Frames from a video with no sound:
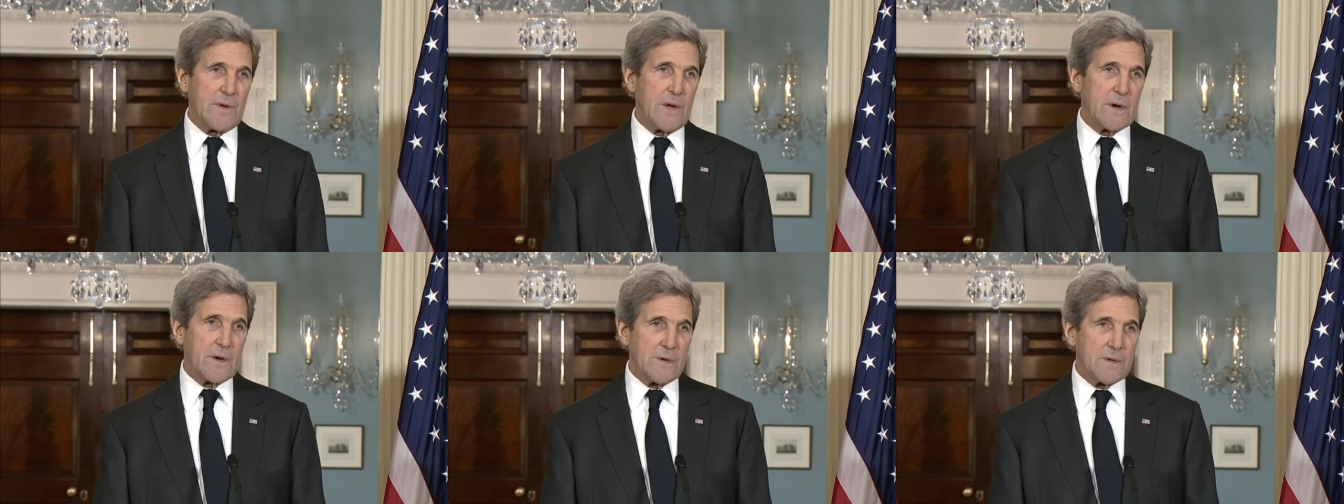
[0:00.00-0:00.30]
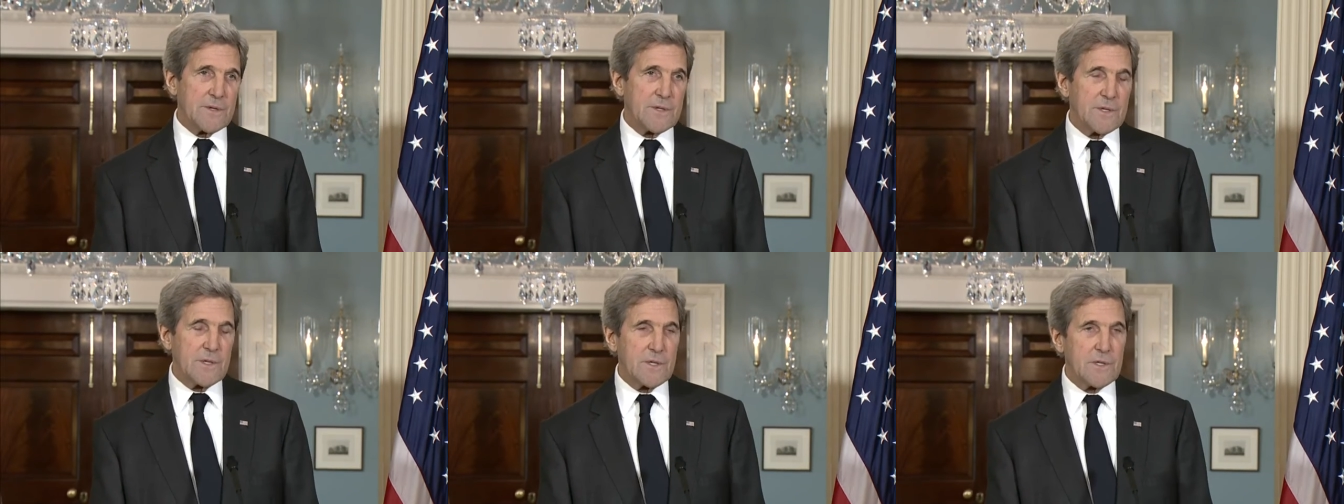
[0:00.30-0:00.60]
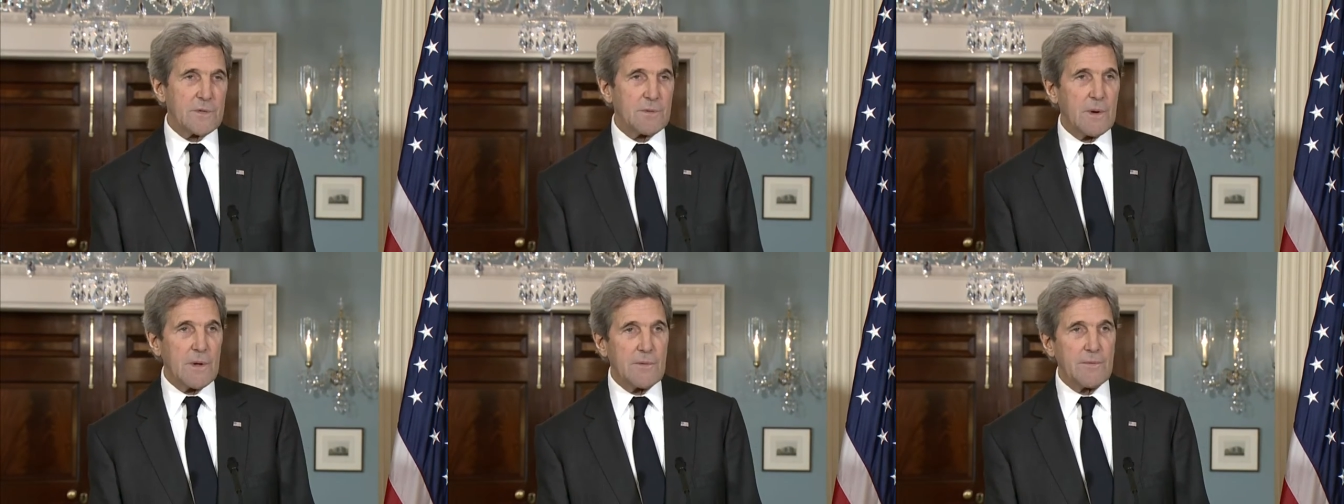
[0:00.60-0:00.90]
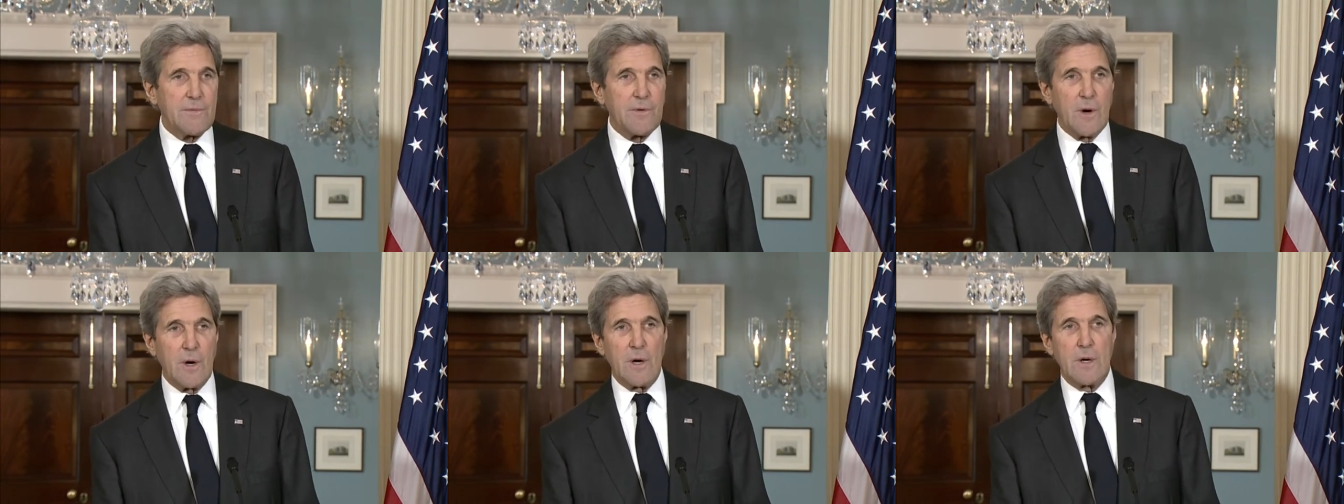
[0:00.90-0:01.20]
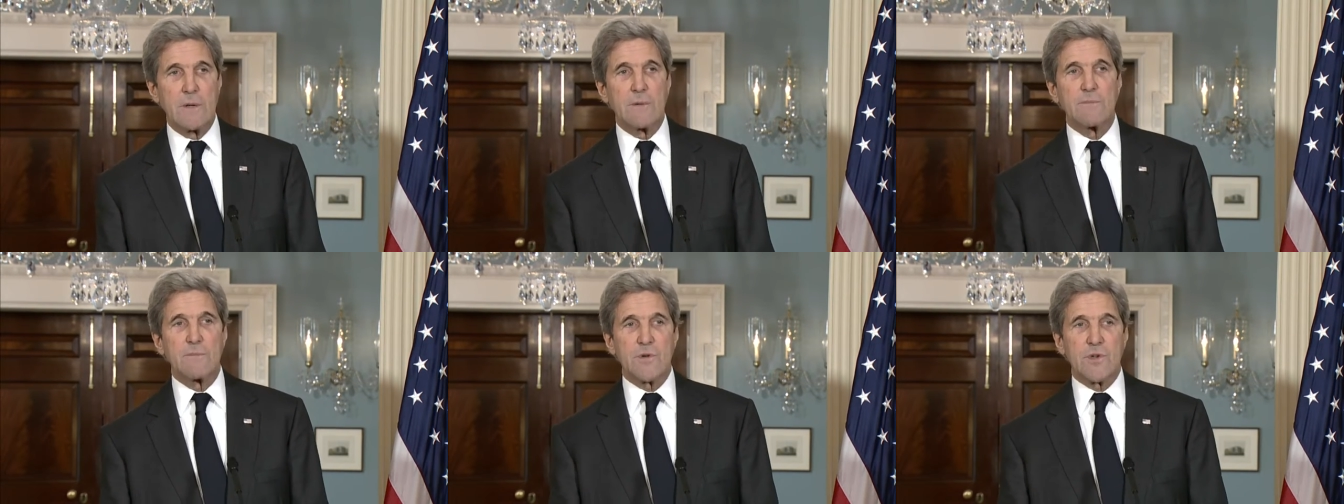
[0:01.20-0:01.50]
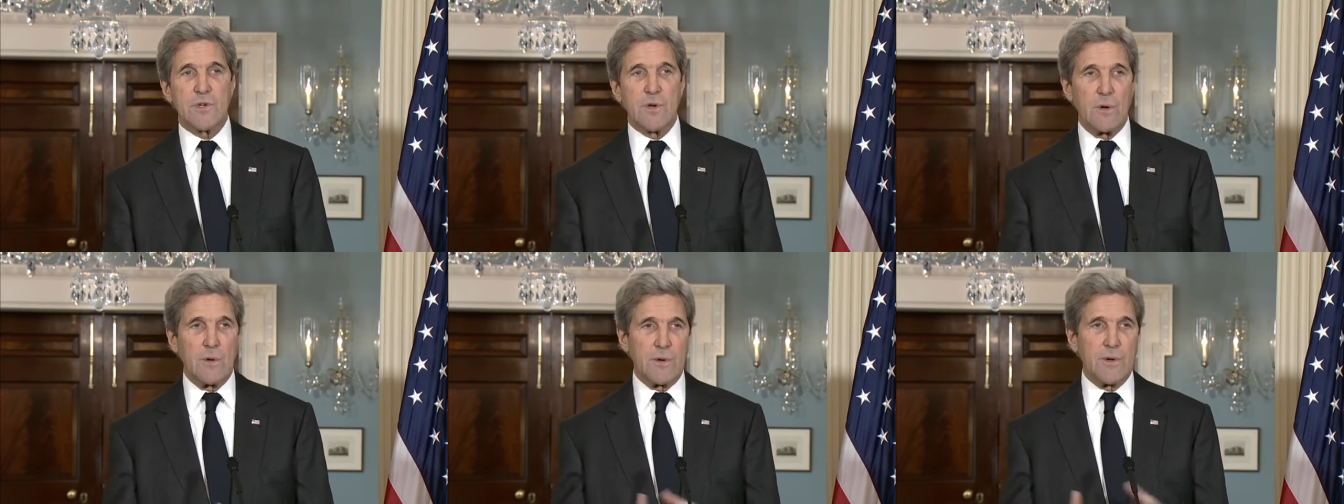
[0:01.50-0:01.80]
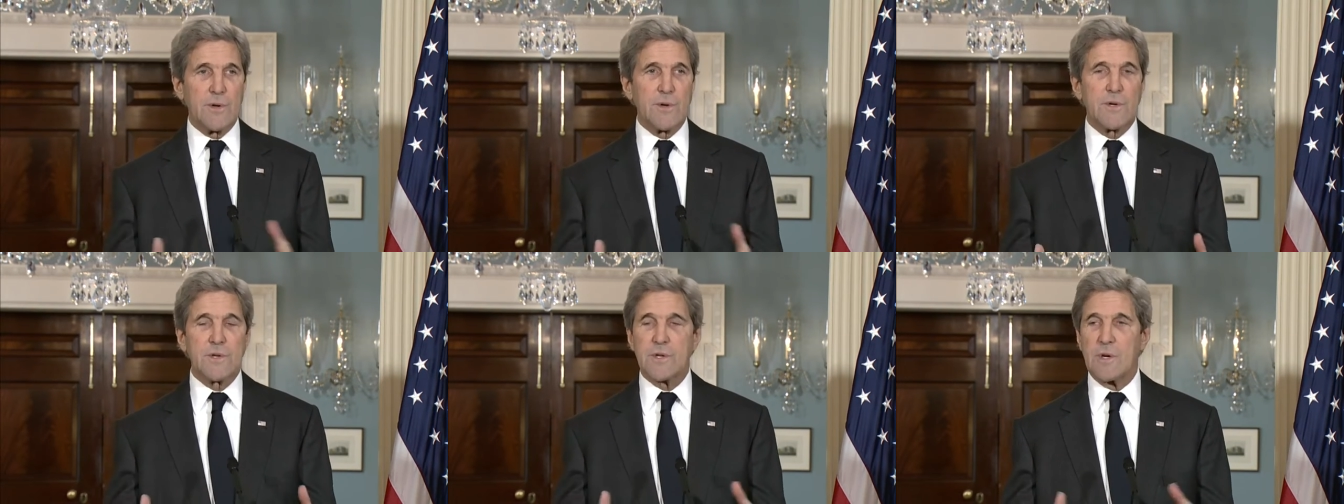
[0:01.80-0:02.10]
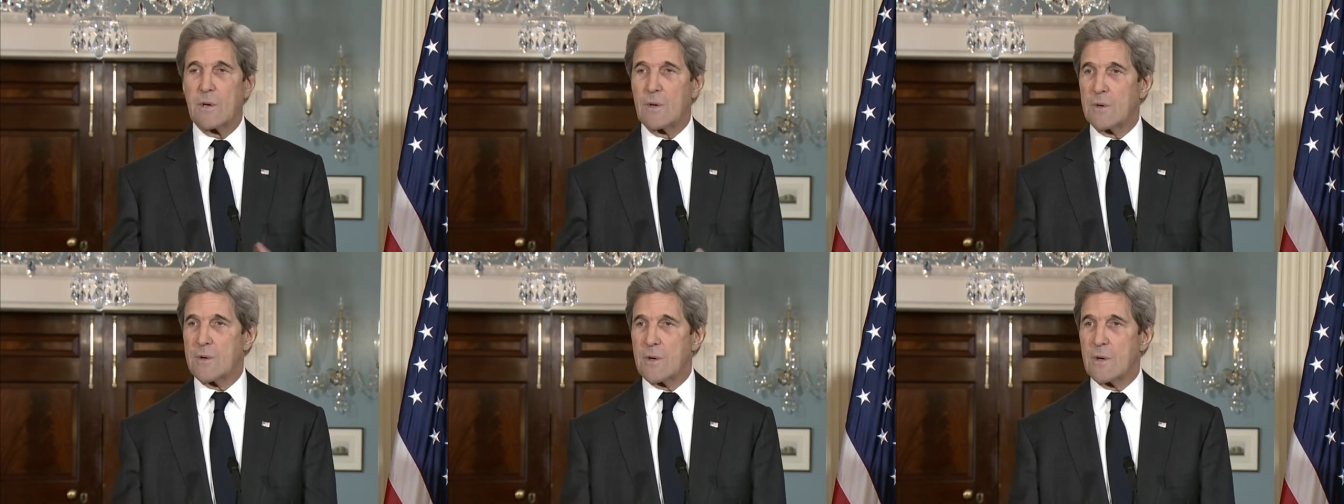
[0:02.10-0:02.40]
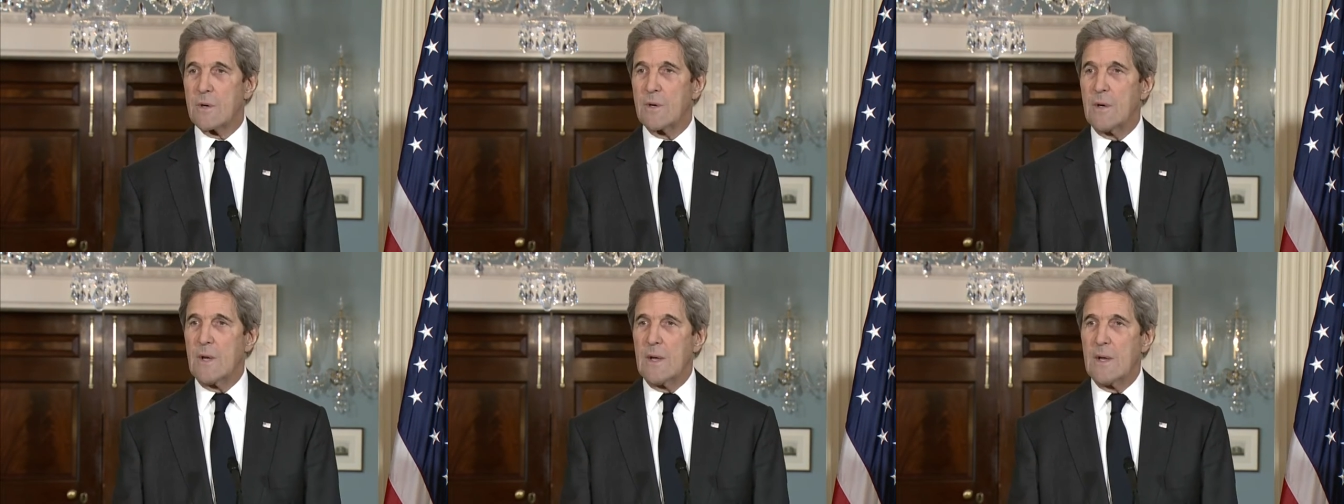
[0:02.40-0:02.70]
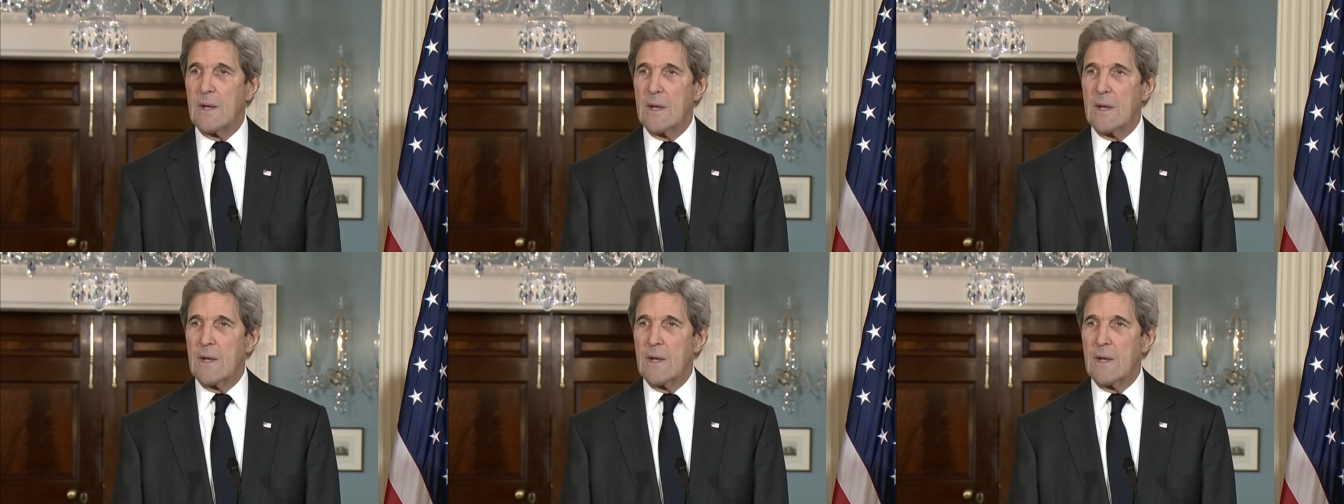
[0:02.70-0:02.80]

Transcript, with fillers: years since we fought shoulder to shoulder